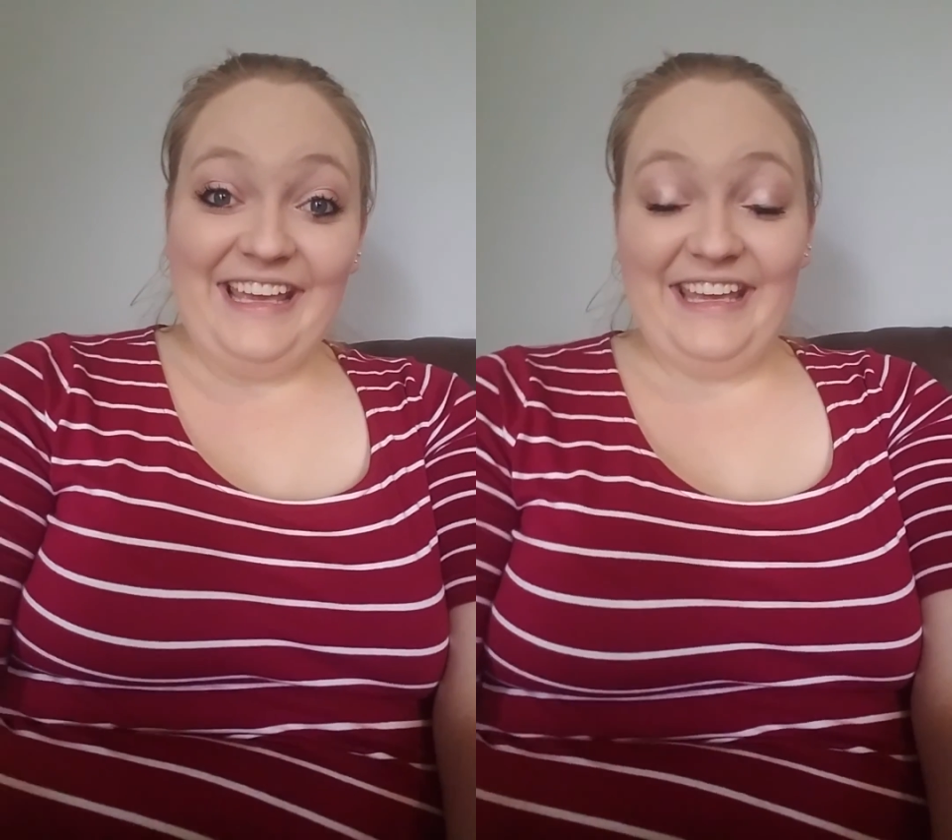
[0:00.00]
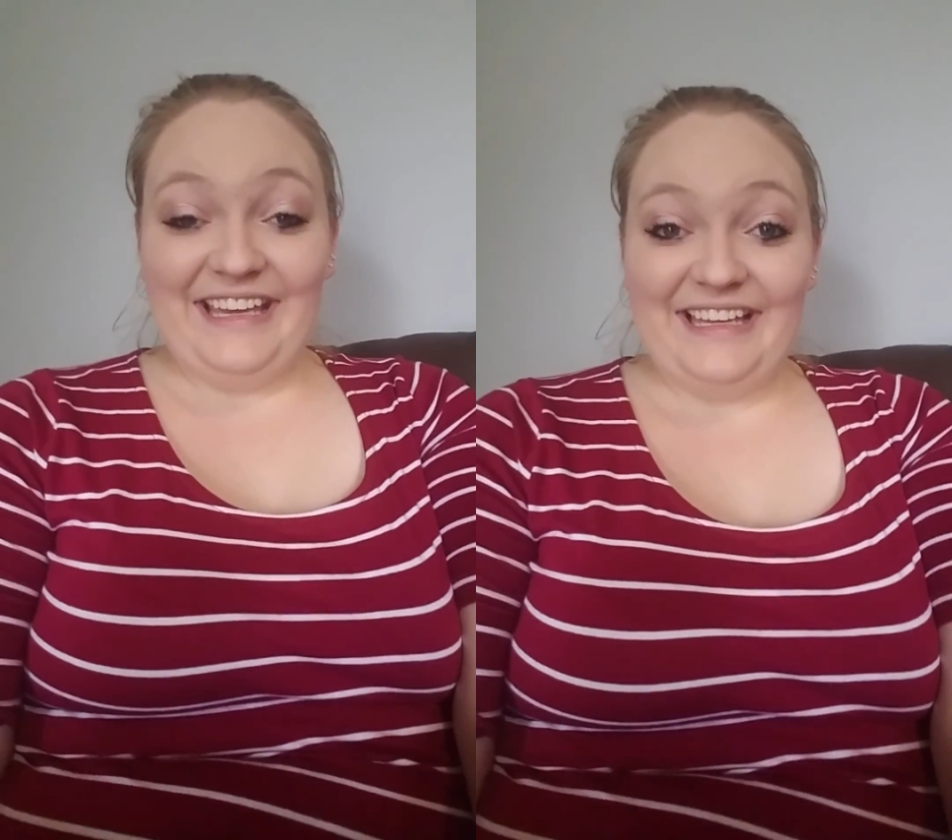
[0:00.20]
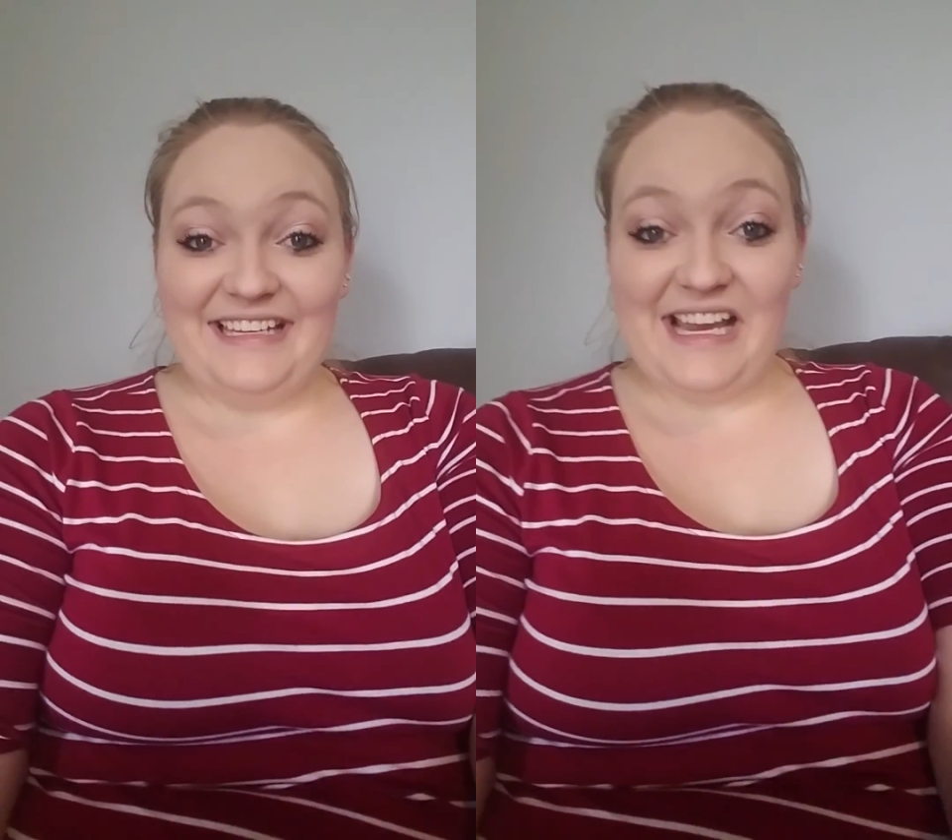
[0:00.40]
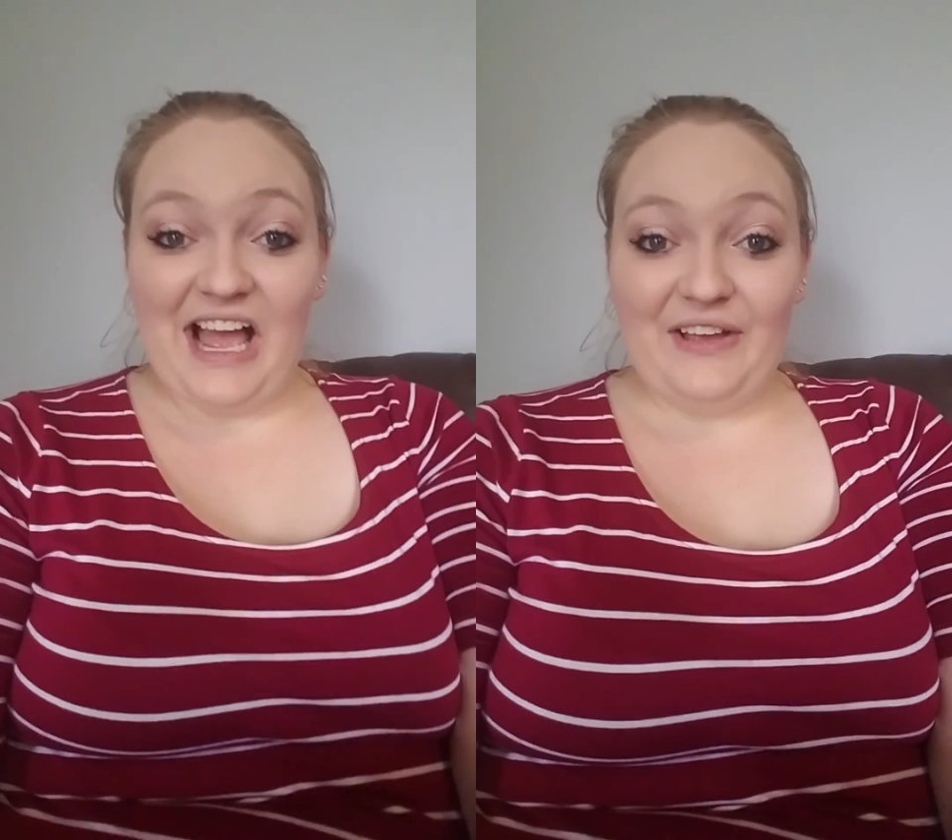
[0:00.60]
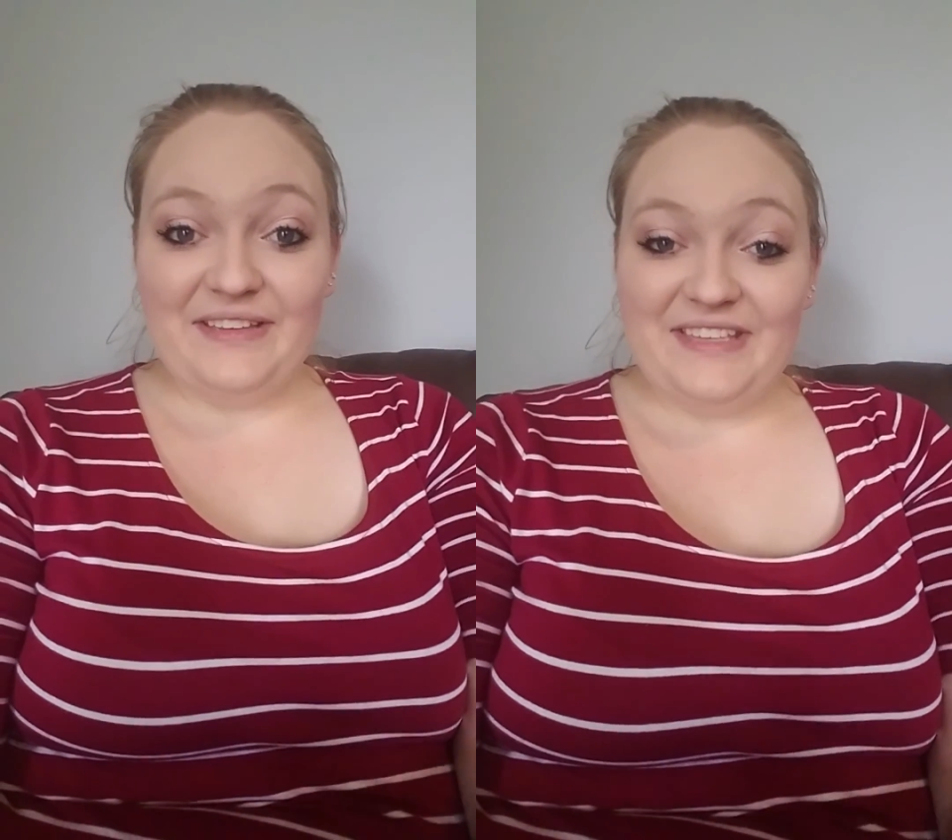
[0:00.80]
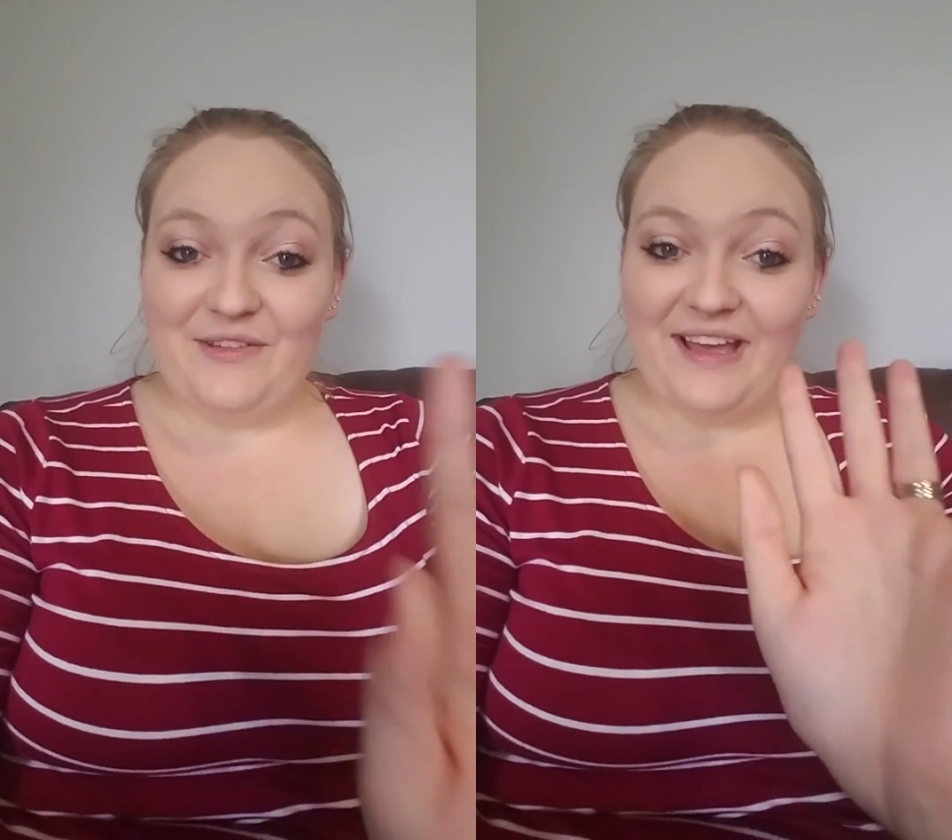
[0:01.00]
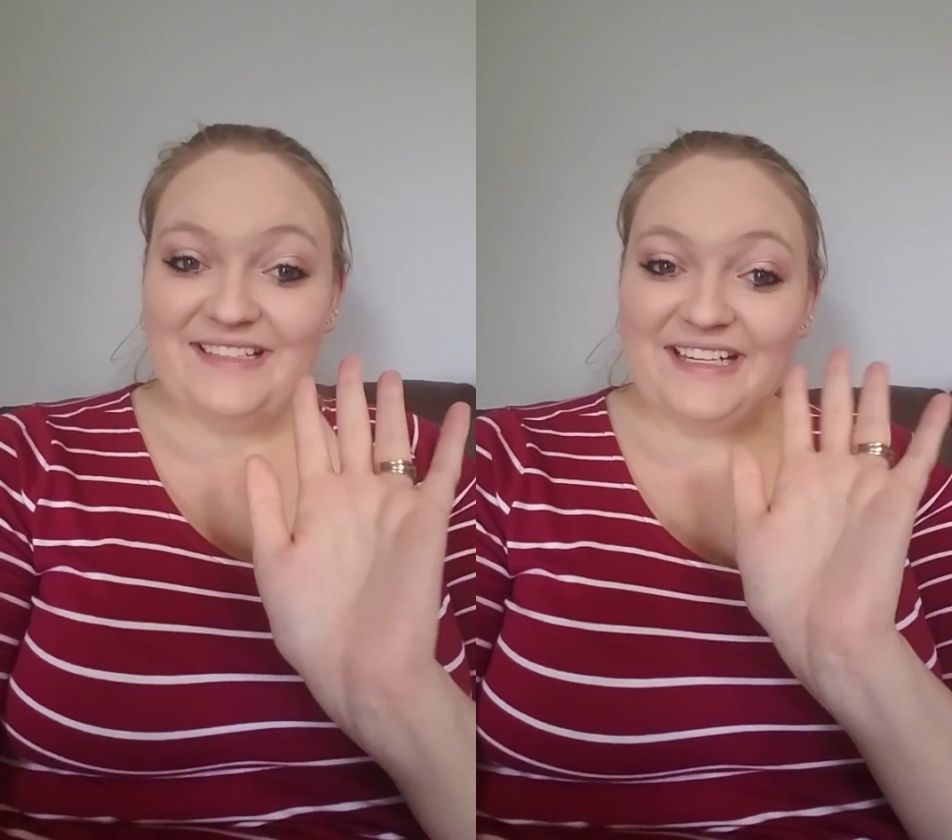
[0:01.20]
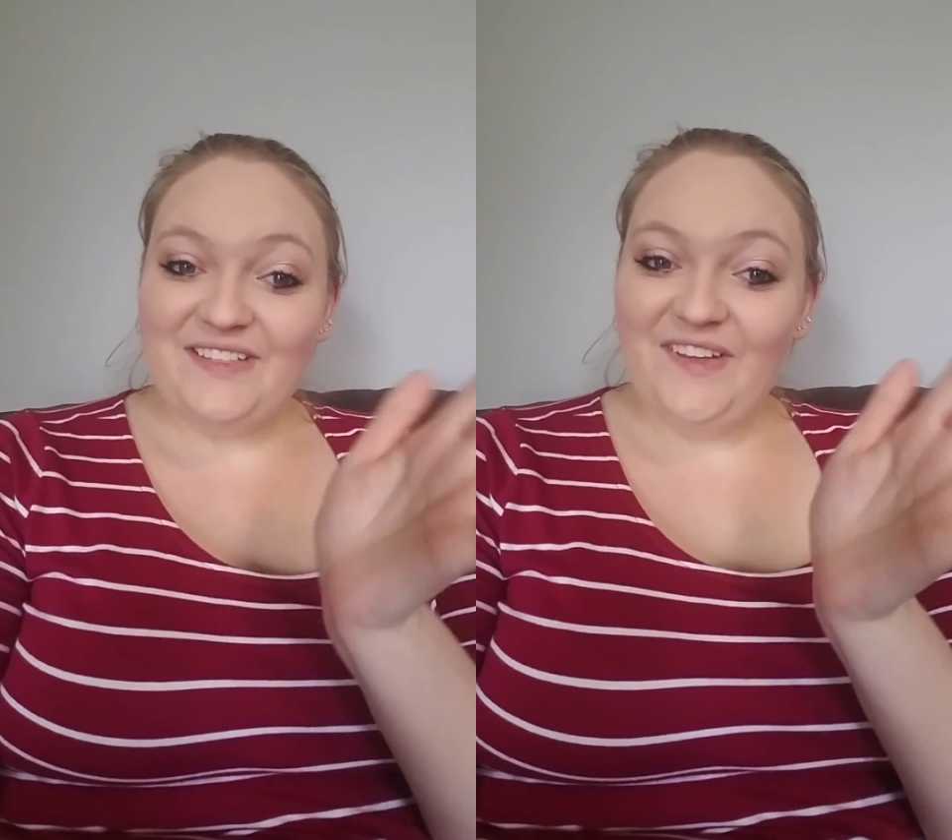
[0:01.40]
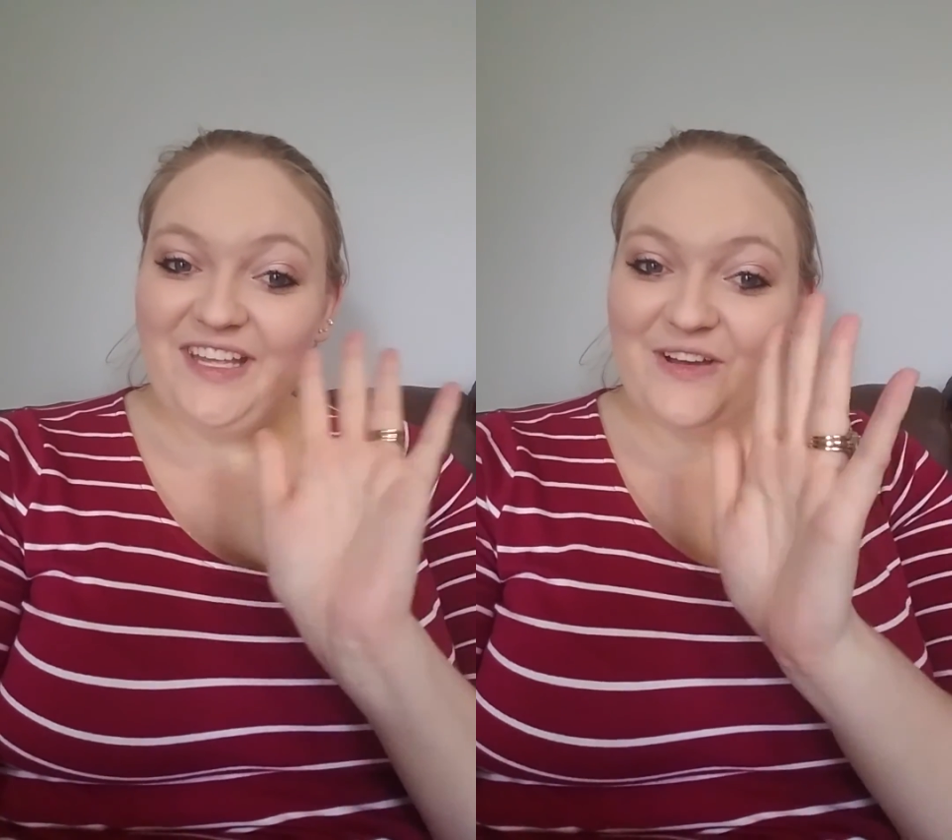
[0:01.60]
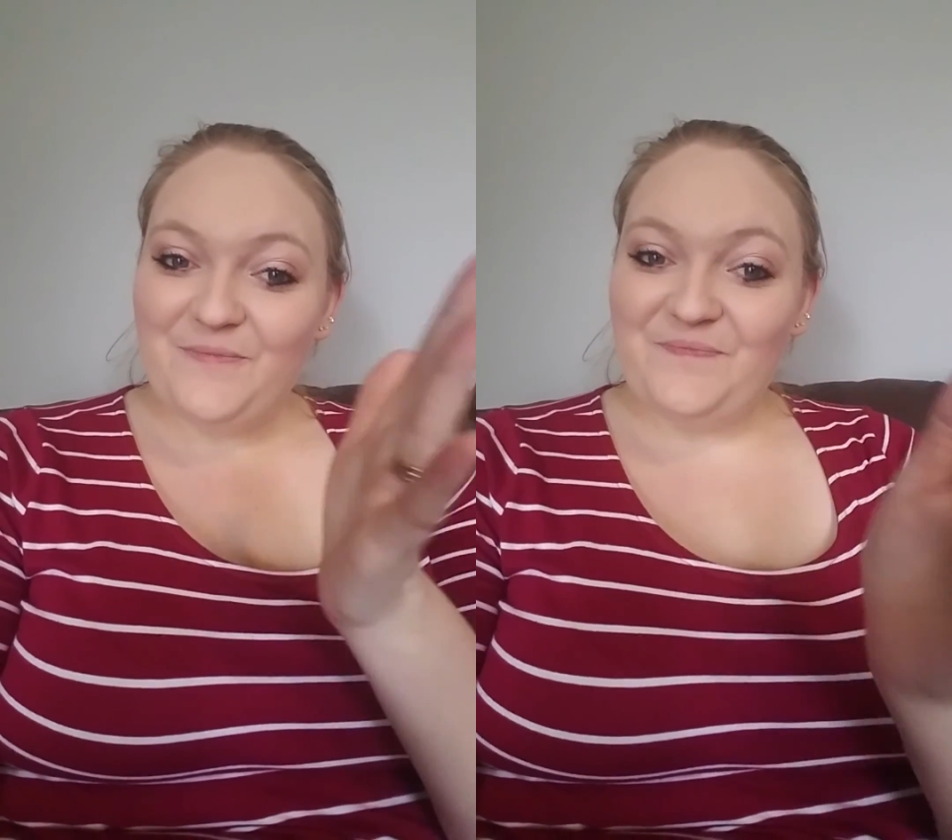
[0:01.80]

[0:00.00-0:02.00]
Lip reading: and I'll see you guys next video.